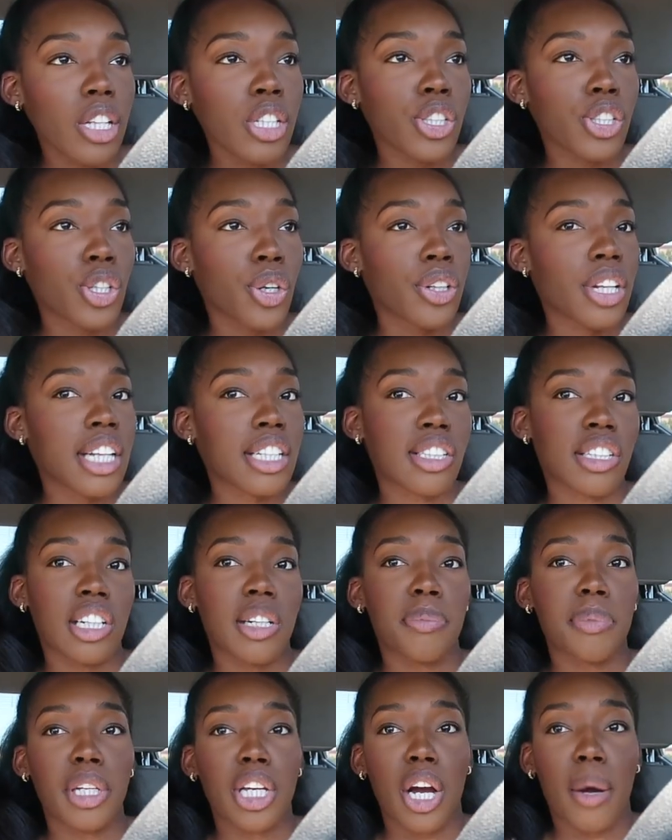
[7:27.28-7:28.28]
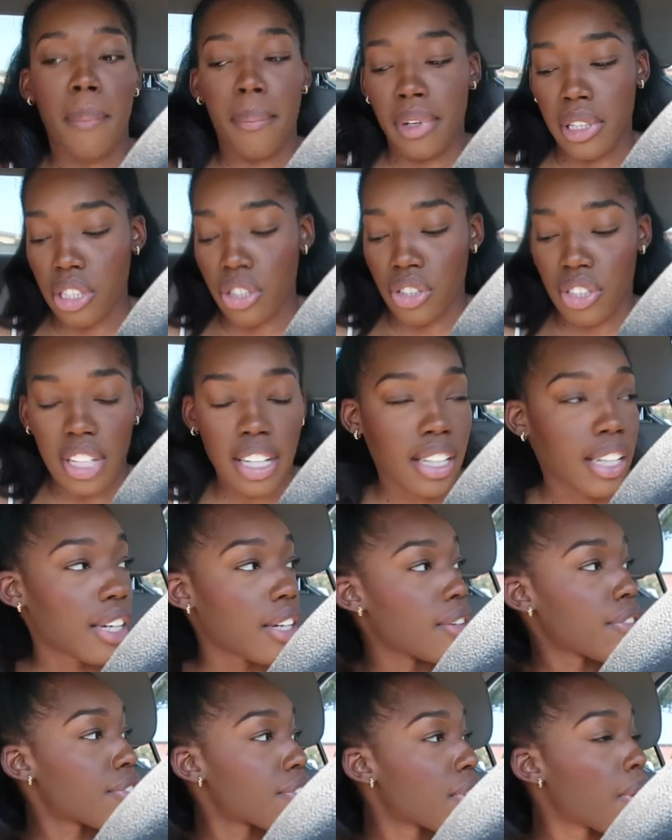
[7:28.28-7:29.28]
So that's gonna be her Mother's Day
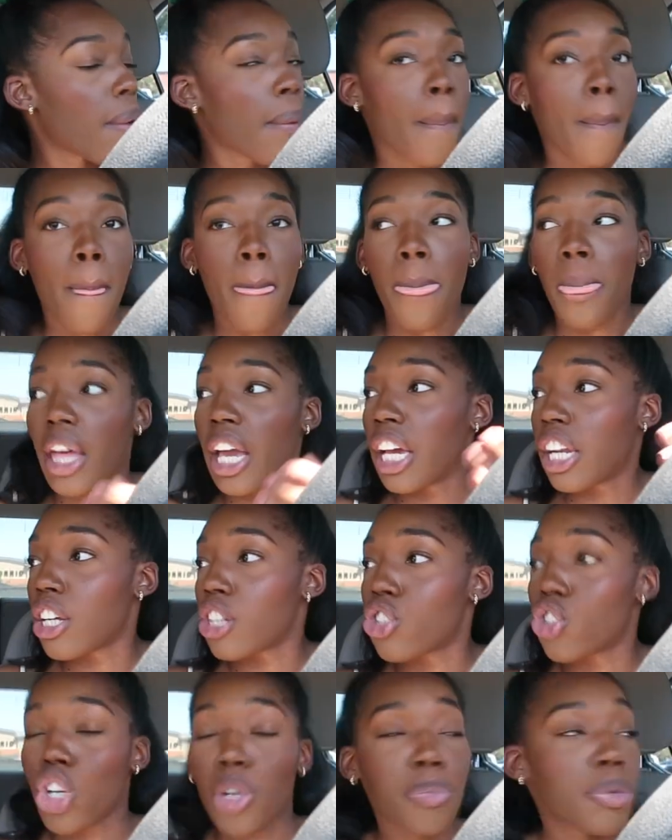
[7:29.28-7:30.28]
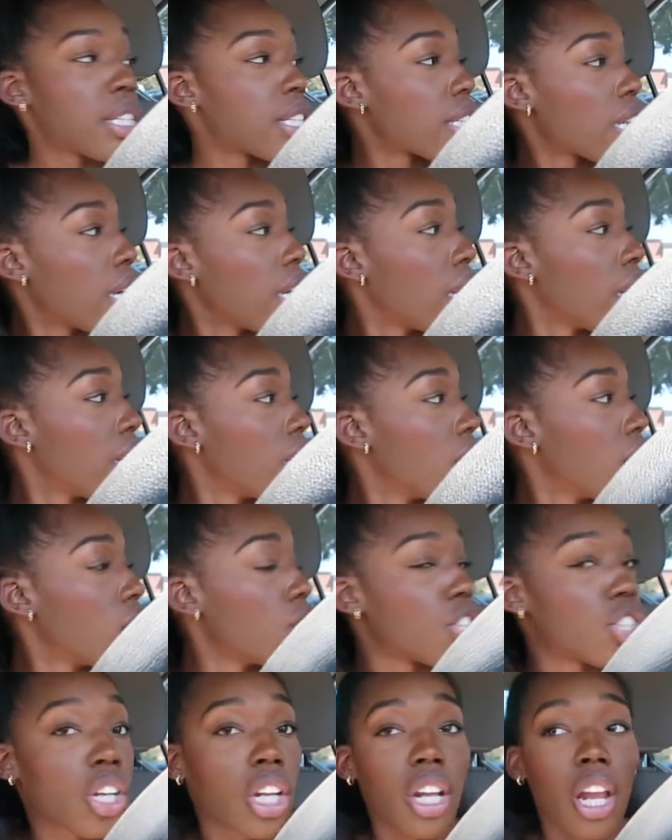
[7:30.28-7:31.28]
gift. And her trip is
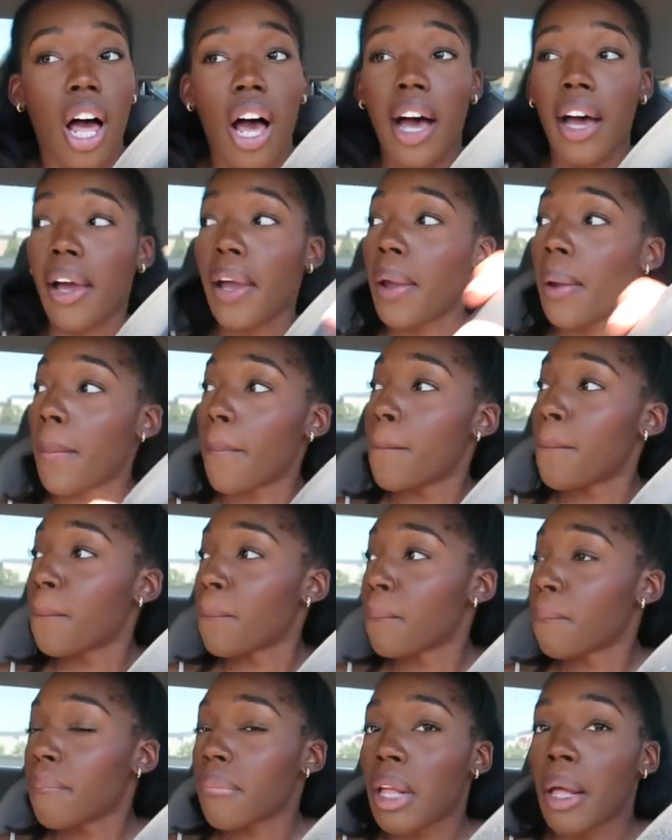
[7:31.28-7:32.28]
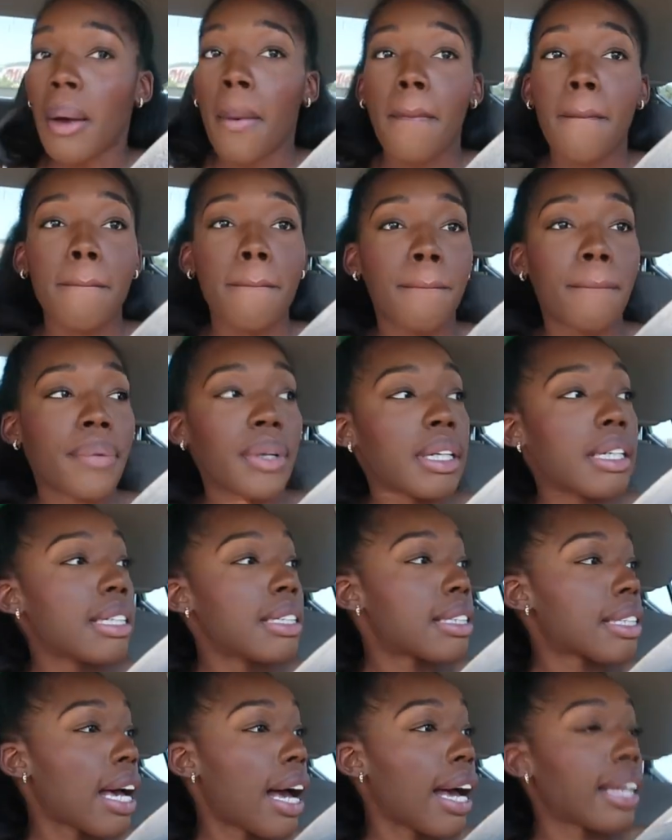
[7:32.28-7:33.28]
in July,
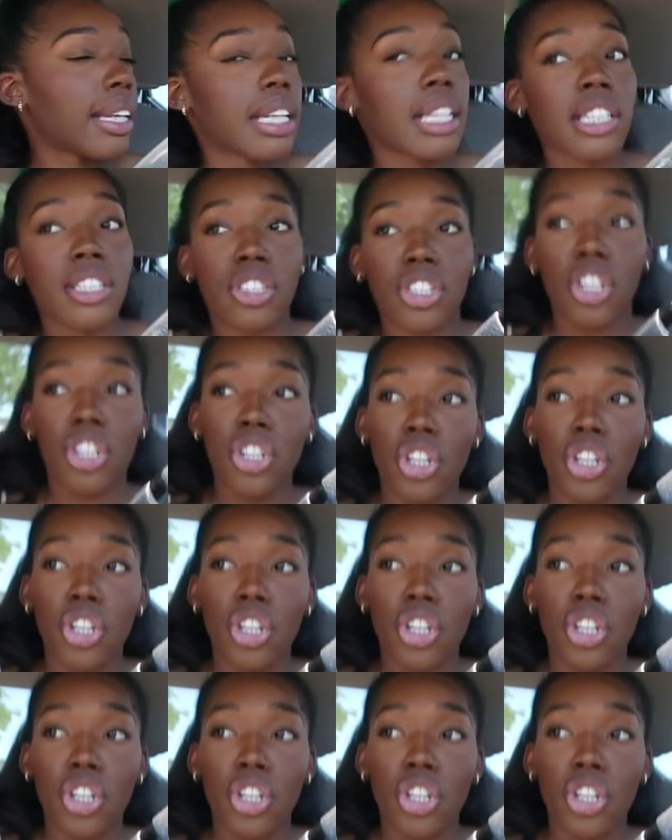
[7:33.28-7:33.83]
but I needed to